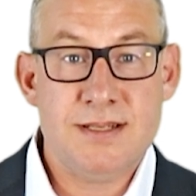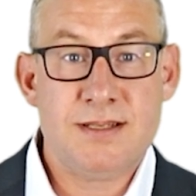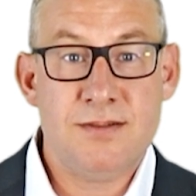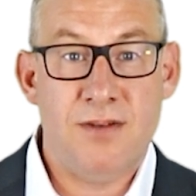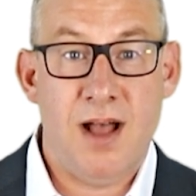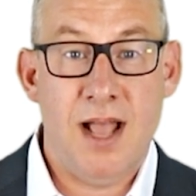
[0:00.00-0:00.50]
is
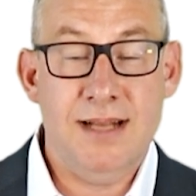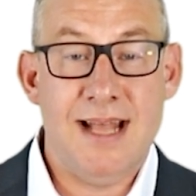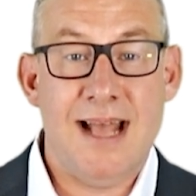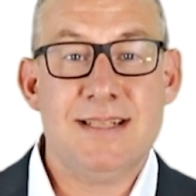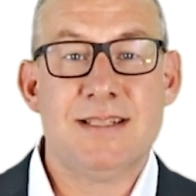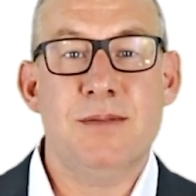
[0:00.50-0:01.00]
defined
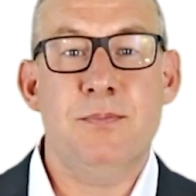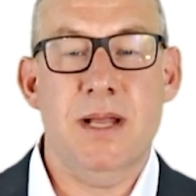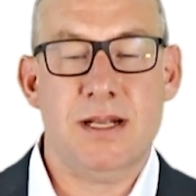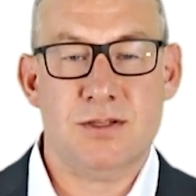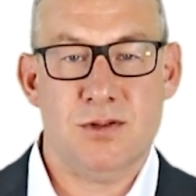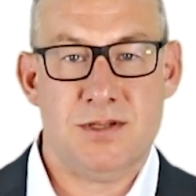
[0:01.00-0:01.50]
as the
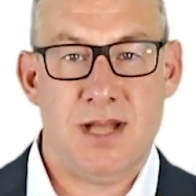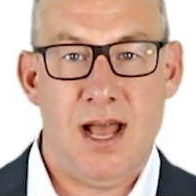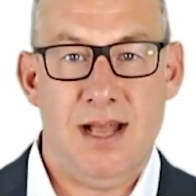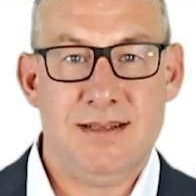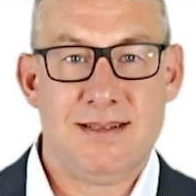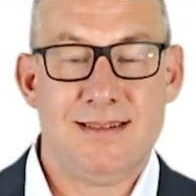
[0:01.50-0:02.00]
pixel
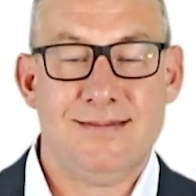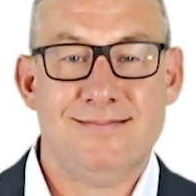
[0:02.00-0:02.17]
size.